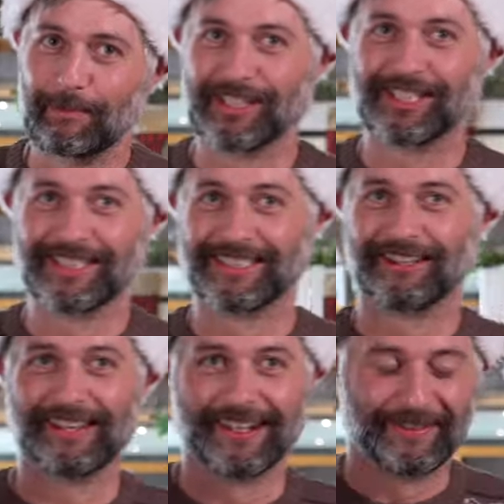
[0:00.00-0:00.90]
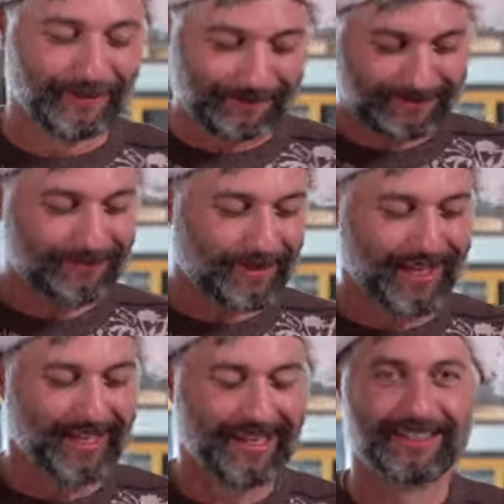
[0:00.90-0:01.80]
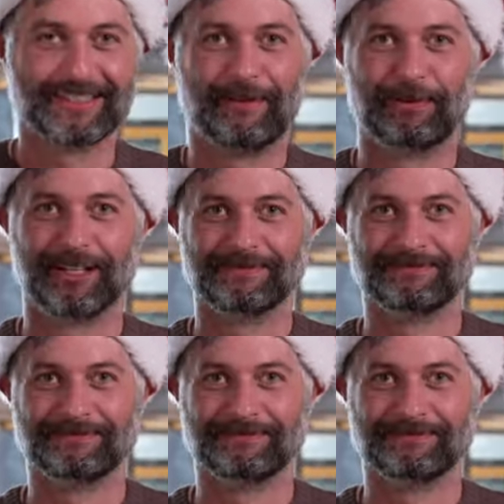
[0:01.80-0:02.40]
much easier than if I had the top one.